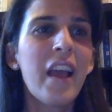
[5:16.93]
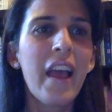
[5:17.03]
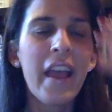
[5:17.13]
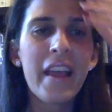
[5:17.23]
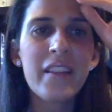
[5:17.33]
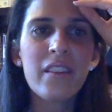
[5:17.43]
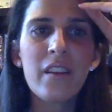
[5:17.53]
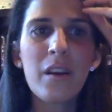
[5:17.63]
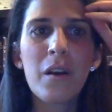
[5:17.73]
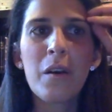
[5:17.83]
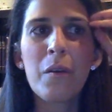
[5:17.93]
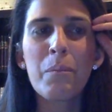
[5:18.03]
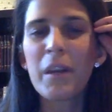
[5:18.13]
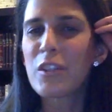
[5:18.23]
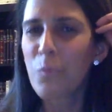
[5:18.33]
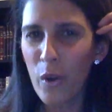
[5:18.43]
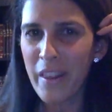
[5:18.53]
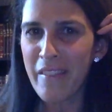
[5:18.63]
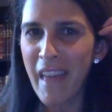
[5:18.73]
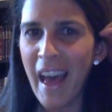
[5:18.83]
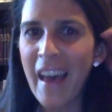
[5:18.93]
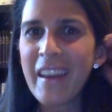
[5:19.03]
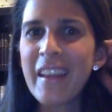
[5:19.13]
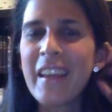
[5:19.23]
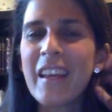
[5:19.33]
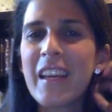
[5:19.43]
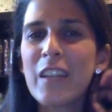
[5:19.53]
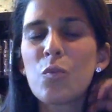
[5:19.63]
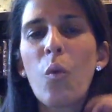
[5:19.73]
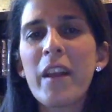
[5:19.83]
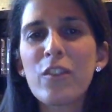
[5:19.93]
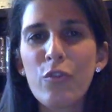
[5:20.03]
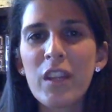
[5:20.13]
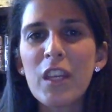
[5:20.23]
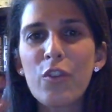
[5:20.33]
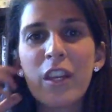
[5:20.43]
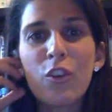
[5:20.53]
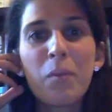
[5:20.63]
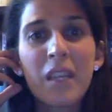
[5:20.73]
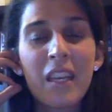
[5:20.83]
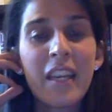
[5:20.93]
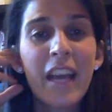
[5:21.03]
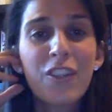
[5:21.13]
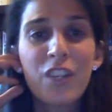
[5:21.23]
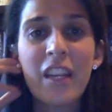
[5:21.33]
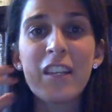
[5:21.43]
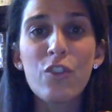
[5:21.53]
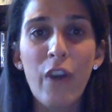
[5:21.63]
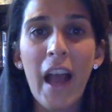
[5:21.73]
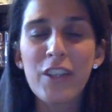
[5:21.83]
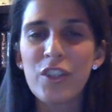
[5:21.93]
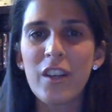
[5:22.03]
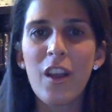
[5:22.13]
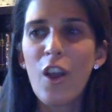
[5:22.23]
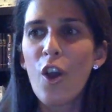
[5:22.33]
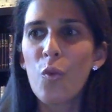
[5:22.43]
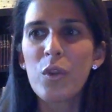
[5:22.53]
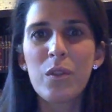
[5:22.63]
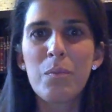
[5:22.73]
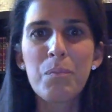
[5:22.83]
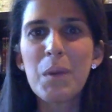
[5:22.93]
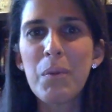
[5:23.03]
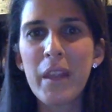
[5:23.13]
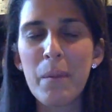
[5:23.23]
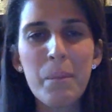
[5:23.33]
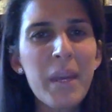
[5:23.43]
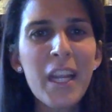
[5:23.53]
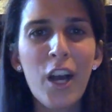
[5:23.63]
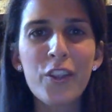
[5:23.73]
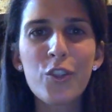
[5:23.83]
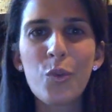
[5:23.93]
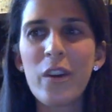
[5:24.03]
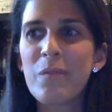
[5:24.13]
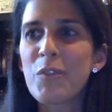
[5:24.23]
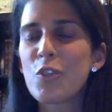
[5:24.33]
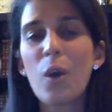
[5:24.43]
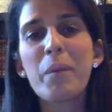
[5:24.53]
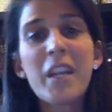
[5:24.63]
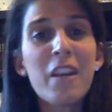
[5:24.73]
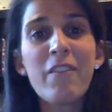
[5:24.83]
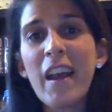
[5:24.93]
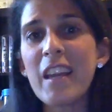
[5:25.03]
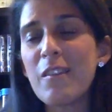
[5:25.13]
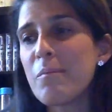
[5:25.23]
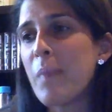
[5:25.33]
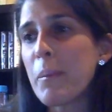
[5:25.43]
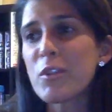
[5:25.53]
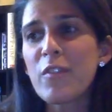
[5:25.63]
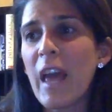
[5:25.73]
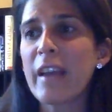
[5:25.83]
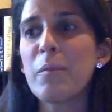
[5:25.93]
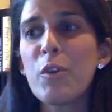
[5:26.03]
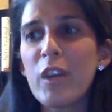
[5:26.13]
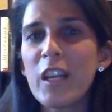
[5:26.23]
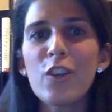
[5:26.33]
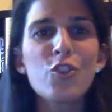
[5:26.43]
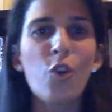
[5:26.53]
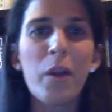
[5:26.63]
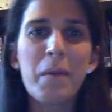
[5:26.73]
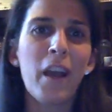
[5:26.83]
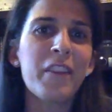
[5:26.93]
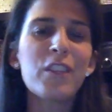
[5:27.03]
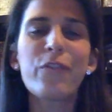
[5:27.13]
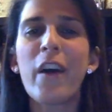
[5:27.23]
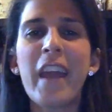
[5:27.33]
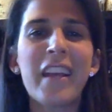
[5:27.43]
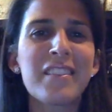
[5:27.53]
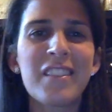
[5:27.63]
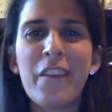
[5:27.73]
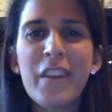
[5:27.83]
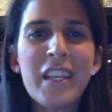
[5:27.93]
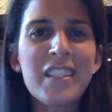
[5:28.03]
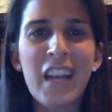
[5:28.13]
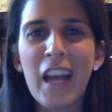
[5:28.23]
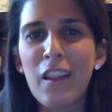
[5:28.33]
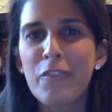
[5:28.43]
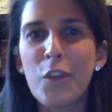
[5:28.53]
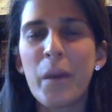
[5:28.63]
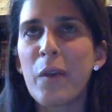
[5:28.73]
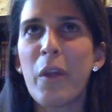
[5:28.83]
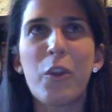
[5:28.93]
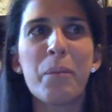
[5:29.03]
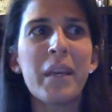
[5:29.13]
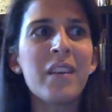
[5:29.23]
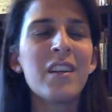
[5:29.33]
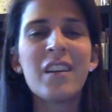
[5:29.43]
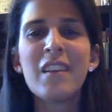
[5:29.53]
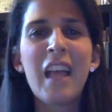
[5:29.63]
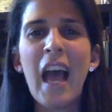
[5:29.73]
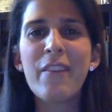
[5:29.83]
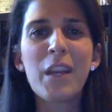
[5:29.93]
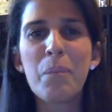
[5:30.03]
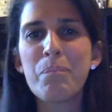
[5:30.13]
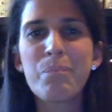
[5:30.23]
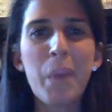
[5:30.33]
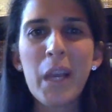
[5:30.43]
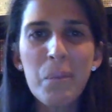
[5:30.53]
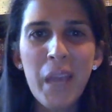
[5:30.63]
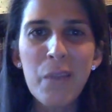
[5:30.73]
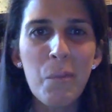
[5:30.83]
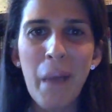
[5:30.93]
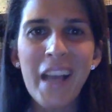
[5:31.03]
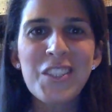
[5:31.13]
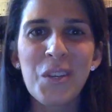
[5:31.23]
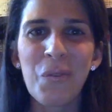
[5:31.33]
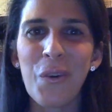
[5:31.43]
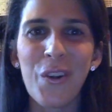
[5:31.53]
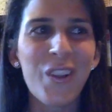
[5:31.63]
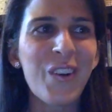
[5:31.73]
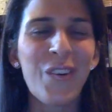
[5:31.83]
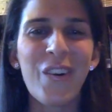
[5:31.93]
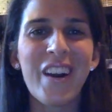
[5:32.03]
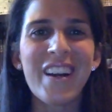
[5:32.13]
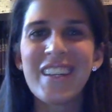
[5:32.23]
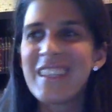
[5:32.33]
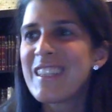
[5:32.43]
But it's more than that. It's wanting to really create human connection and interaction with people that I'm meeting on the tour. So I'm going to invite members of that community to join me on these fun activities that I love doing, whether it be having a pickup game of basketball or,